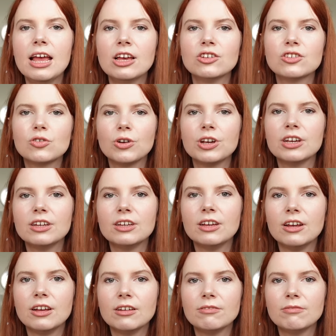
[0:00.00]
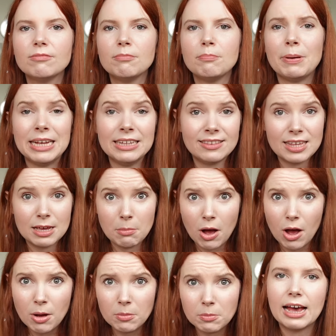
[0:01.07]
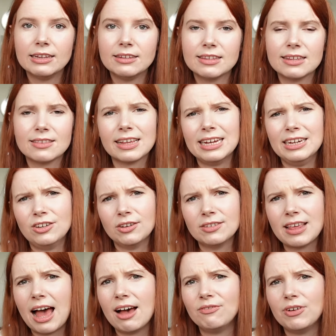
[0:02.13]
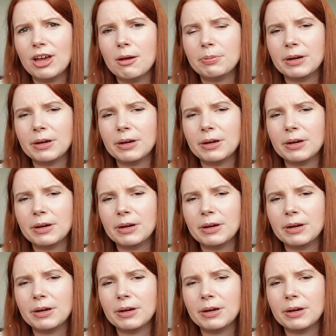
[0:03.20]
Sawyer beats him up and says that he does have it,